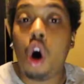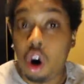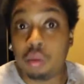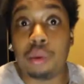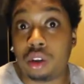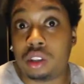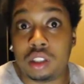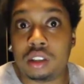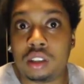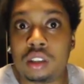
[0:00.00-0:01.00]

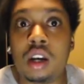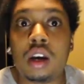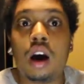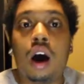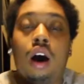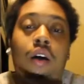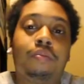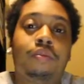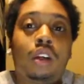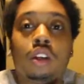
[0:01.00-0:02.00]
unboxings.
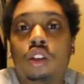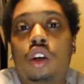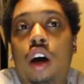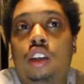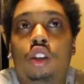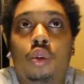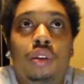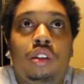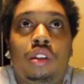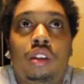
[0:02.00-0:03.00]
So I just don't want
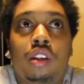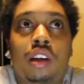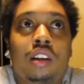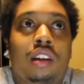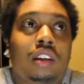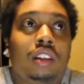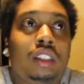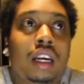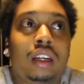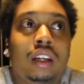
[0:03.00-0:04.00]
you to think that this is
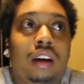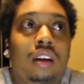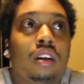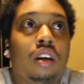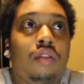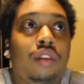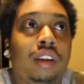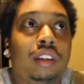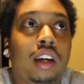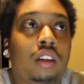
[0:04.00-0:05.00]
a
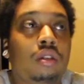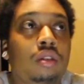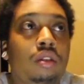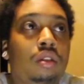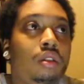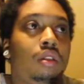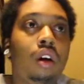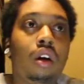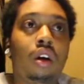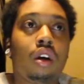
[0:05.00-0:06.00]
very technical
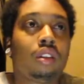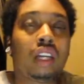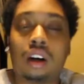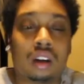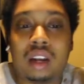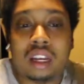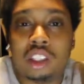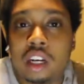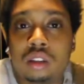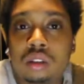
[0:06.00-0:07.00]

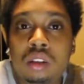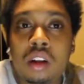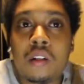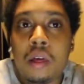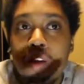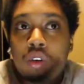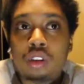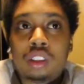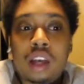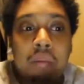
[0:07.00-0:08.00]
channel. In
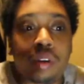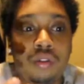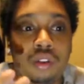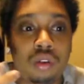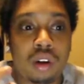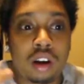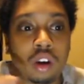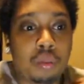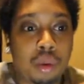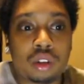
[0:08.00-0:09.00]
honesty, I'm giving you like an
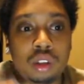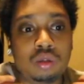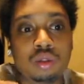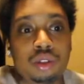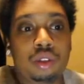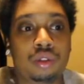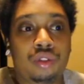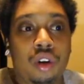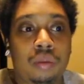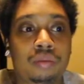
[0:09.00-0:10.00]
unboxing review
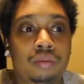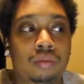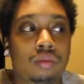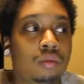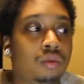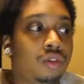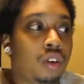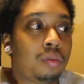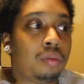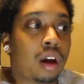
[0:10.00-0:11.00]
from
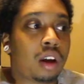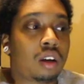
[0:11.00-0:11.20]
someone